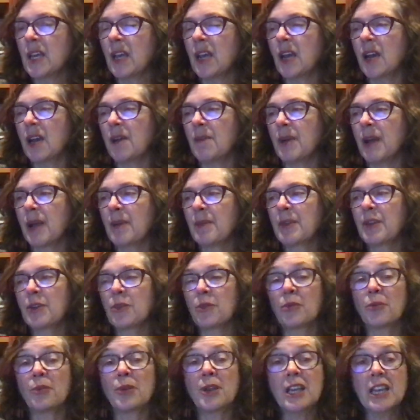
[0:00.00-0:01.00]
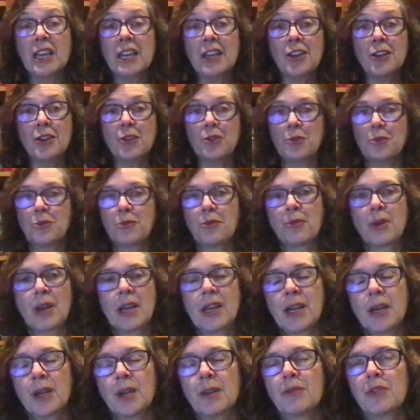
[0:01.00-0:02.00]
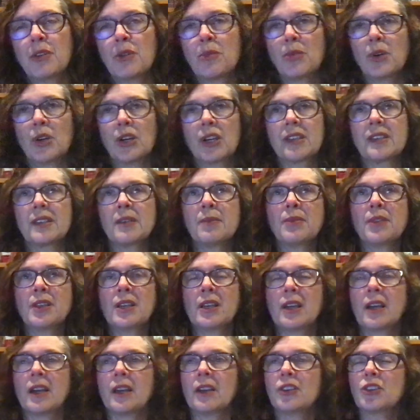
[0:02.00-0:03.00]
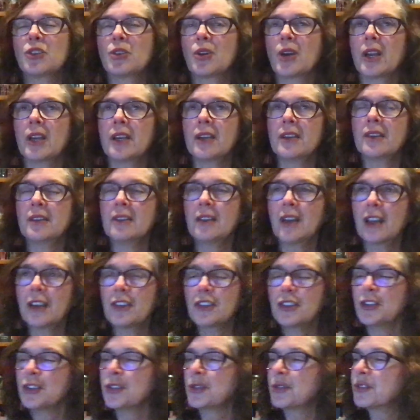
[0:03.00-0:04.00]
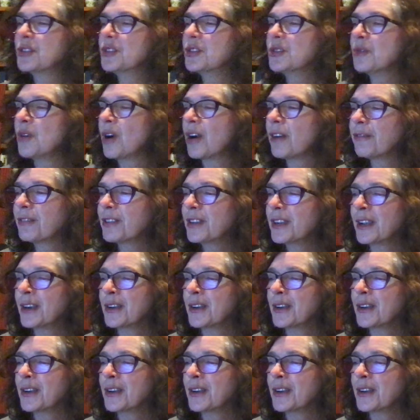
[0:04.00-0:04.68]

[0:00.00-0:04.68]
um, I'm going to read you right out of your book, something I tried not to do too often.